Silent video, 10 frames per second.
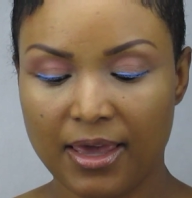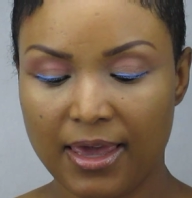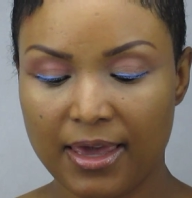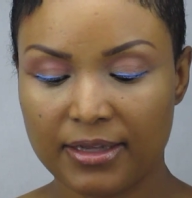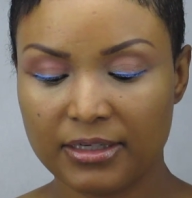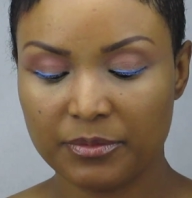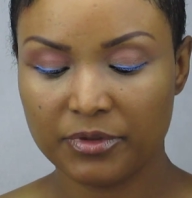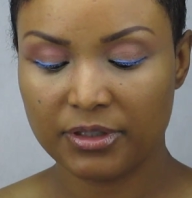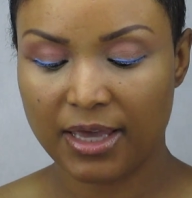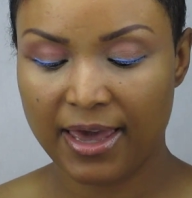and I'm
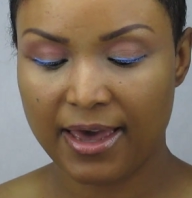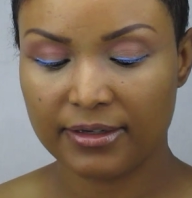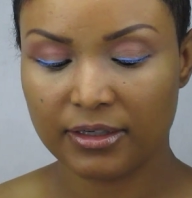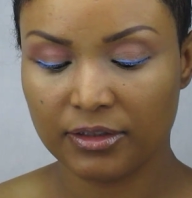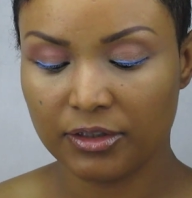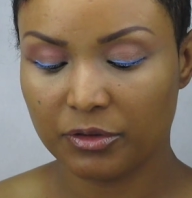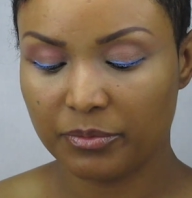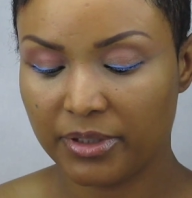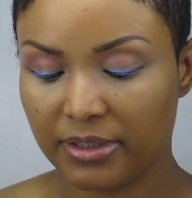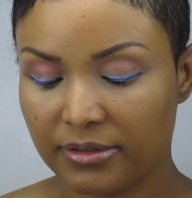going to add a little
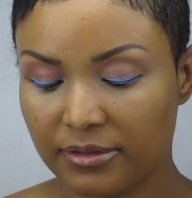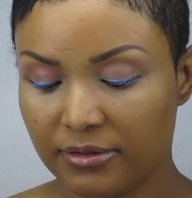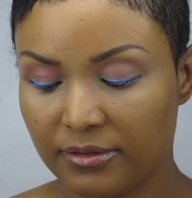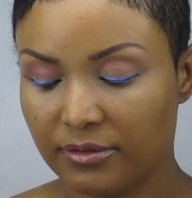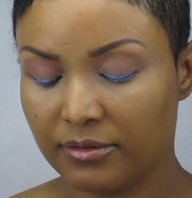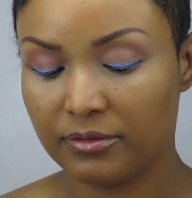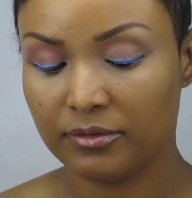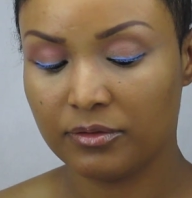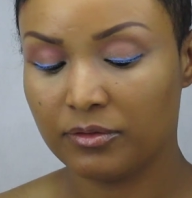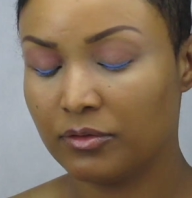bit
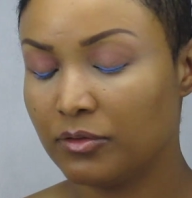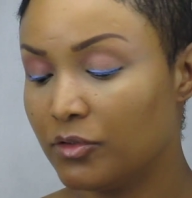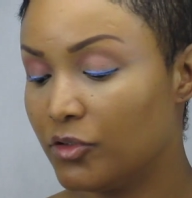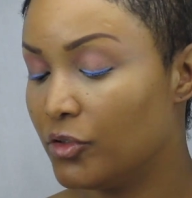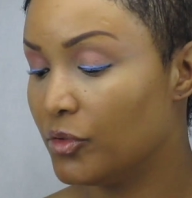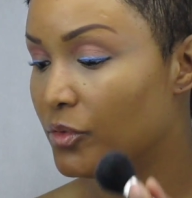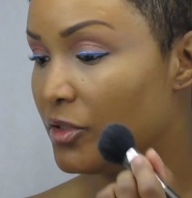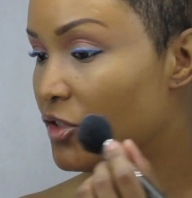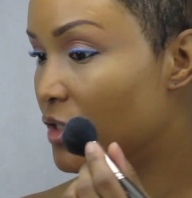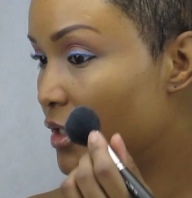to
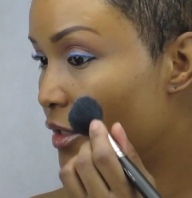the cheek